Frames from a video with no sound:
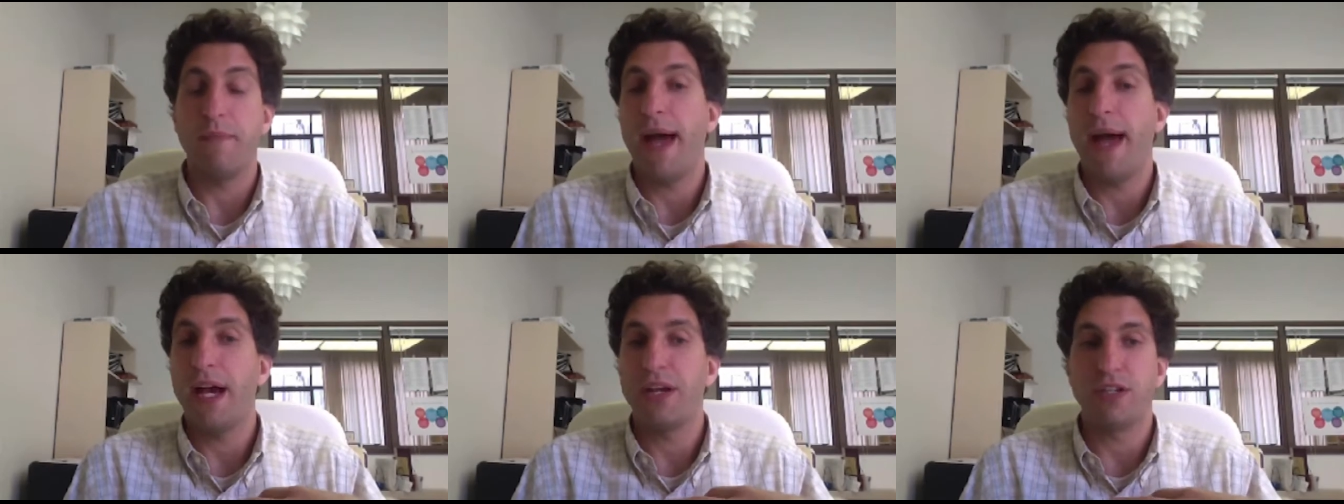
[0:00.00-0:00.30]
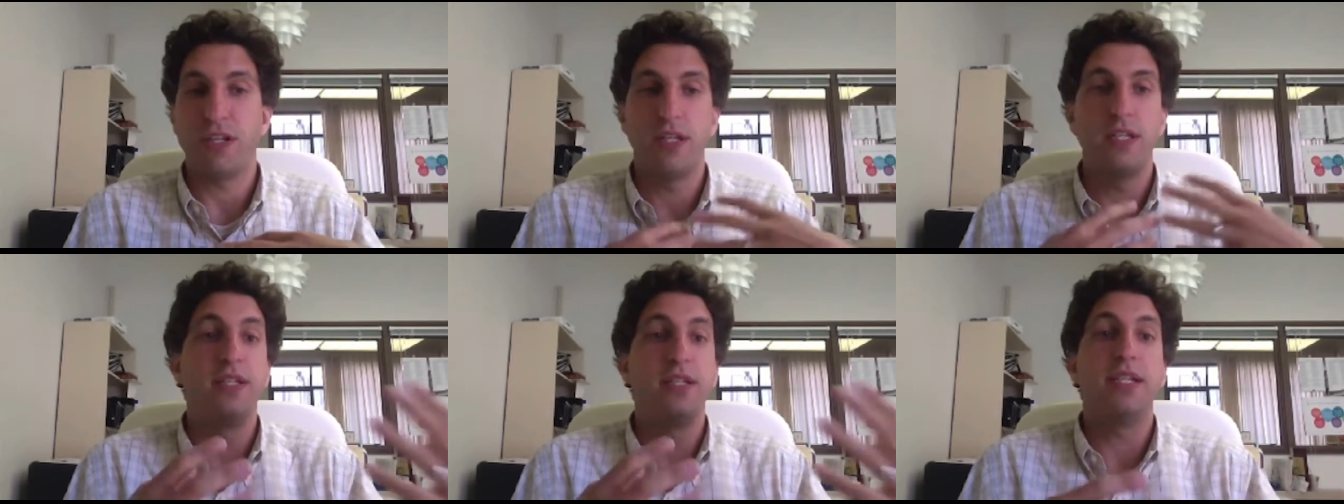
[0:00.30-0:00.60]

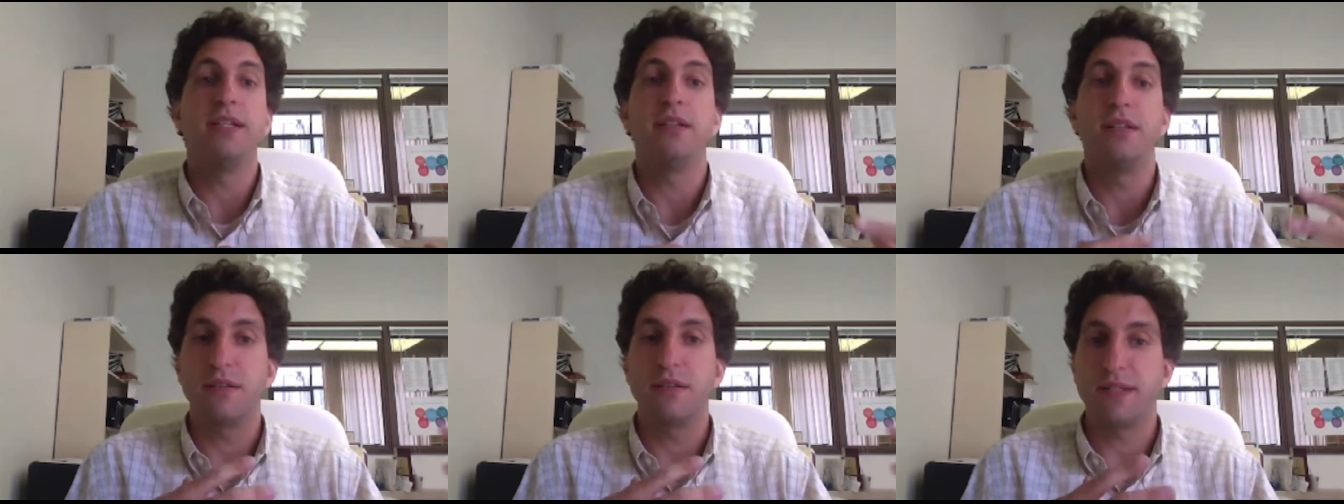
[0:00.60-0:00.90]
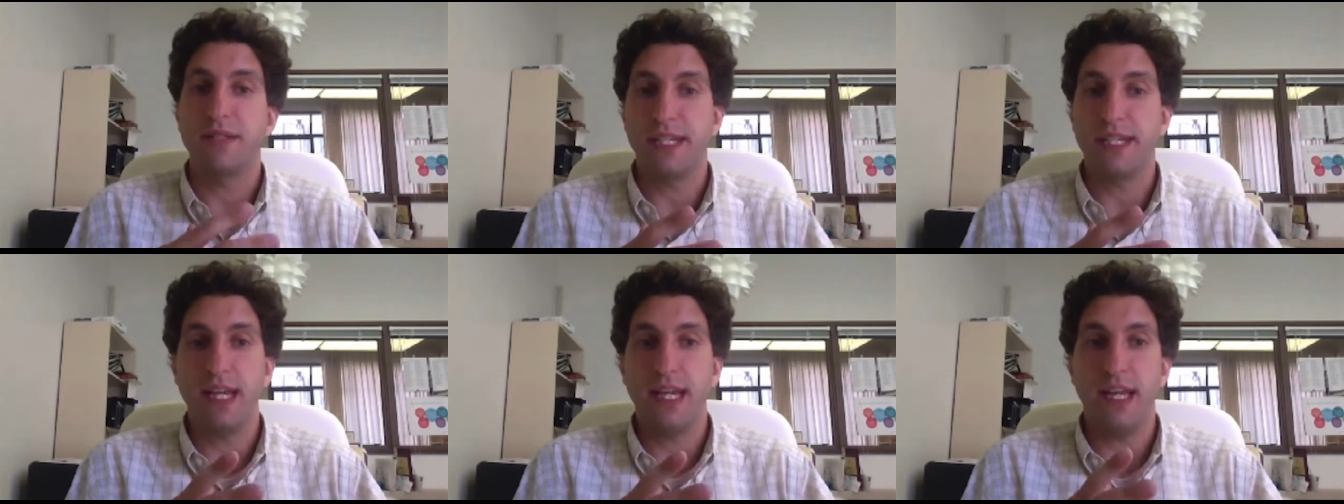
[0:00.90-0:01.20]
Compassion
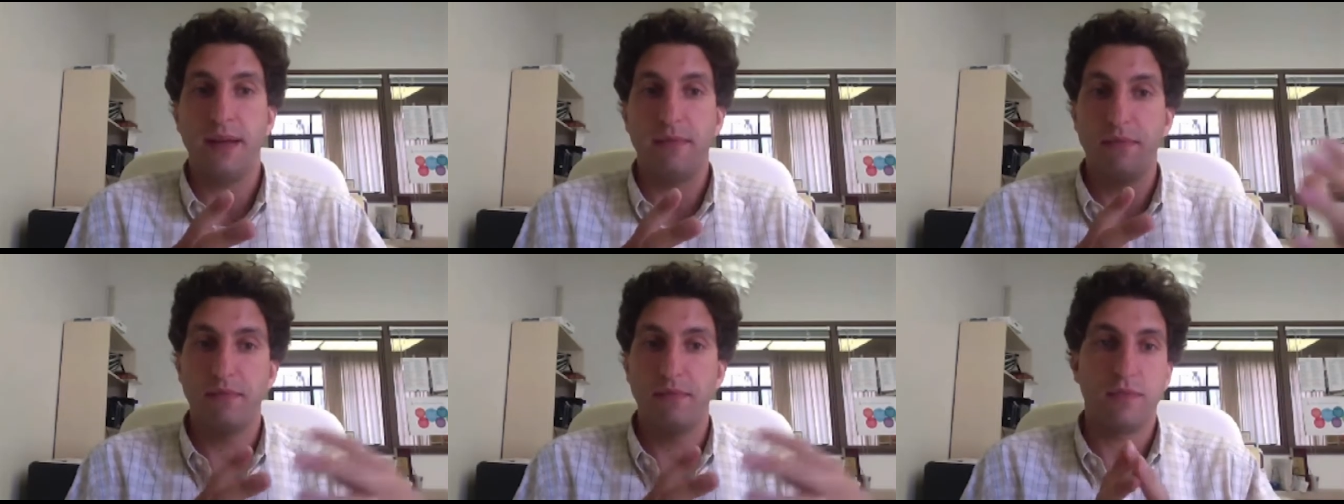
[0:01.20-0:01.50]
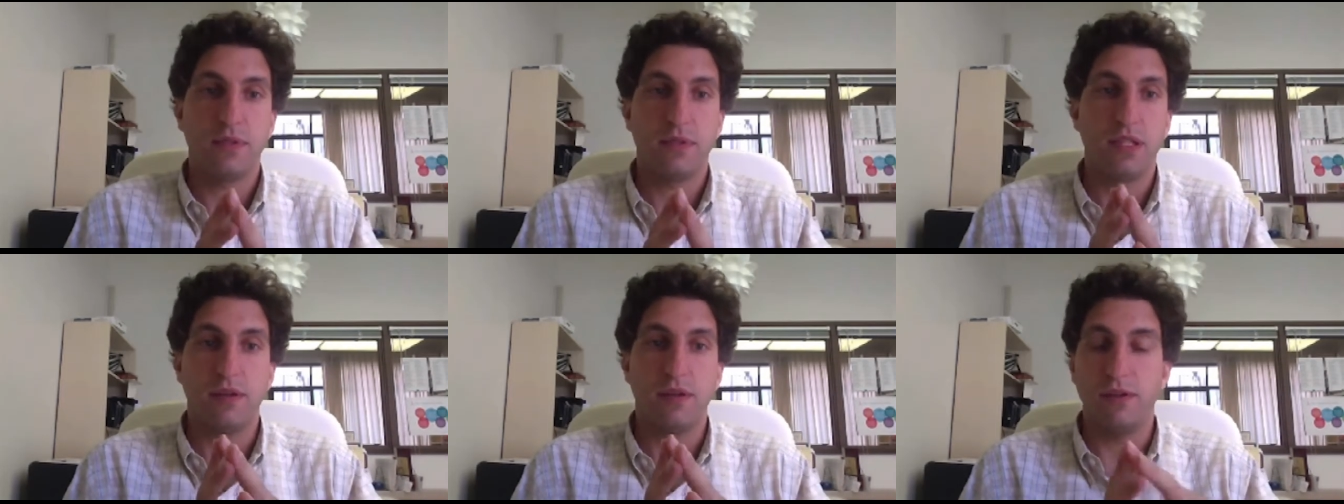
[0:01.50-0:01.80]
didn't
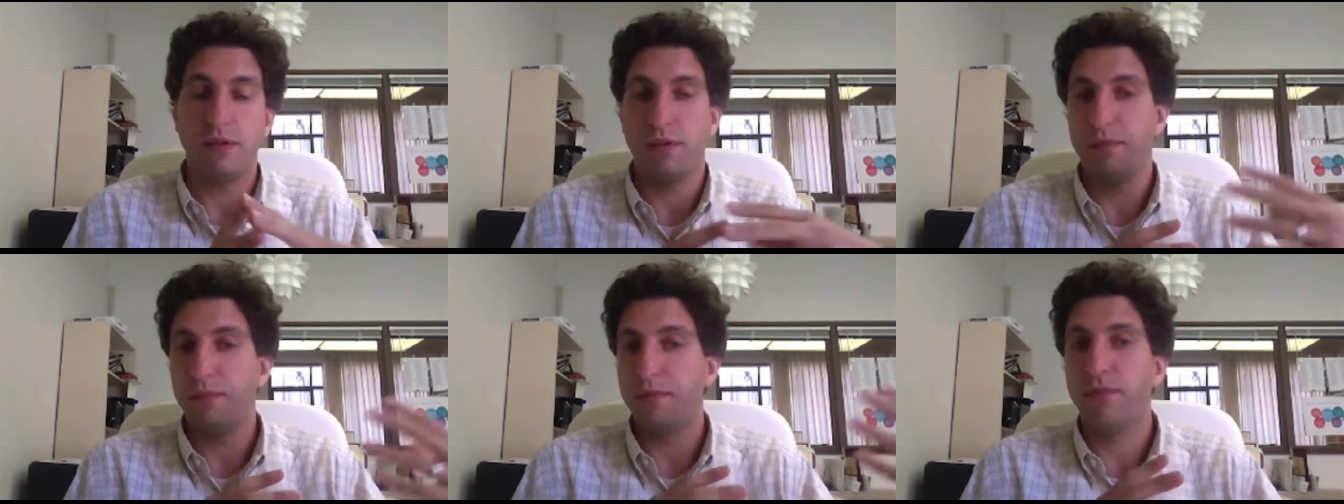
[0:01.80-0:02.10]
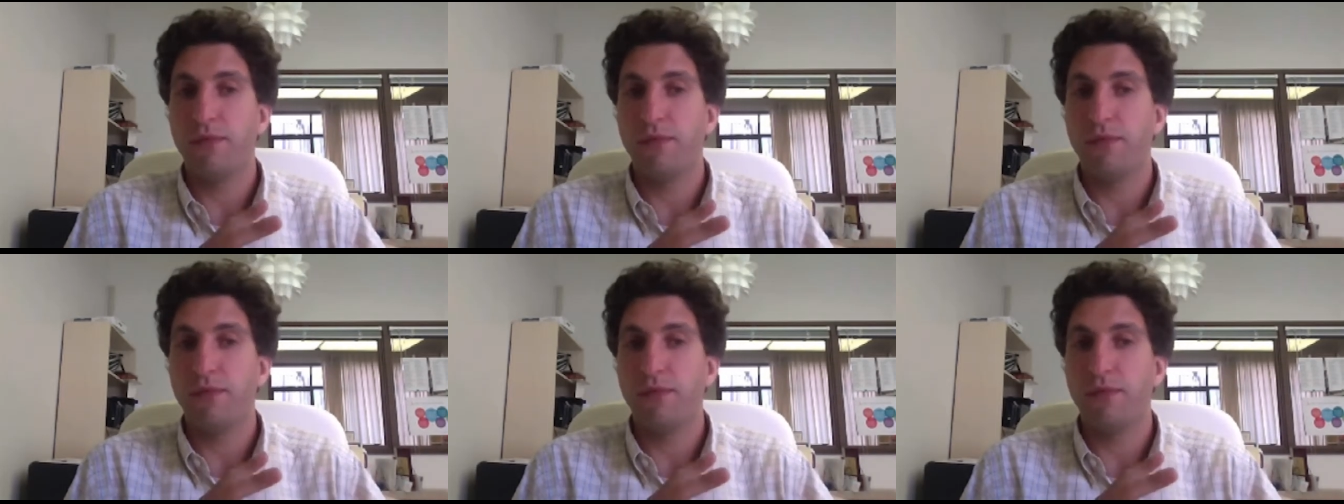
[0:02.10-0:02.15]
seem to